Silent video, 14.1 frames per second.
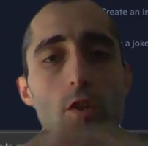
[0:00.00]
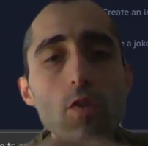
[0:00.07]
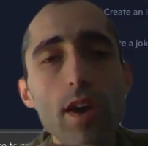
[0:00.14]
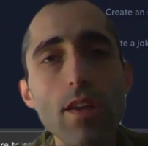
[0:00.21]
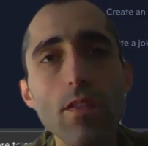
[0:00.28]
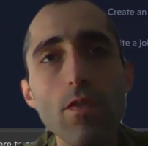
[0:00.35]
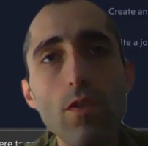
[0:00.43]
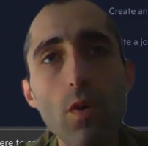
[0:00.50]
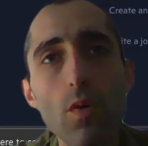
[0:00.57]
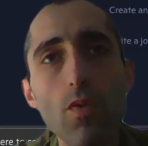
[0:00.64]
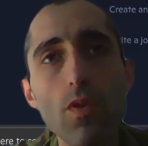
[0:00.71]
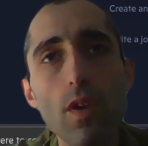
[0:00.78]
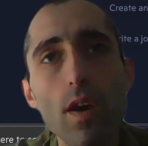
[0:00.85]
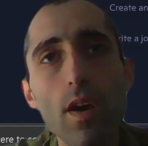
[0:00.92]
create
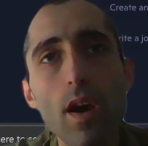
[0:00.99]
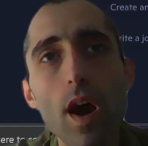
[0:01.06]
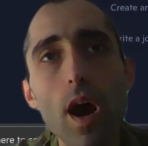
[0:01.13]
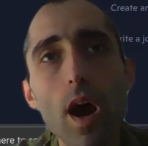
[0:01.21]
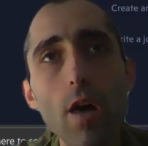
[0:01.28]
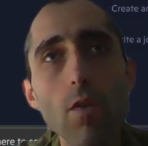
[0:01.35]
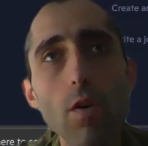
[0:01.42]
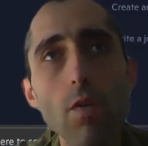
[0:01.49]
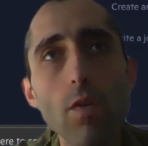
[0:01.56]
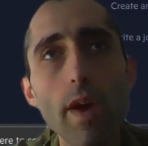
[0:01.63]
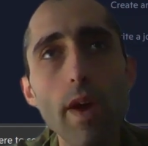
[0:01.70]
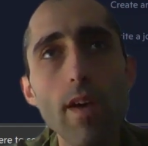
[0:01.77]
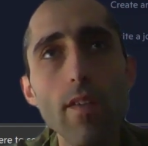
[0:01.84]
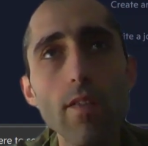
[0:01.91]
those
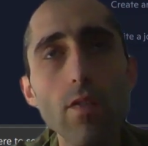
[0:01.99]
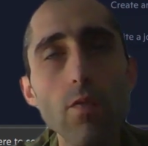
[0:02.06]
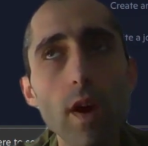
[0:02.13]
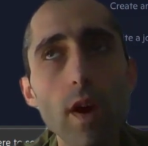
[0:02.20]
ROS,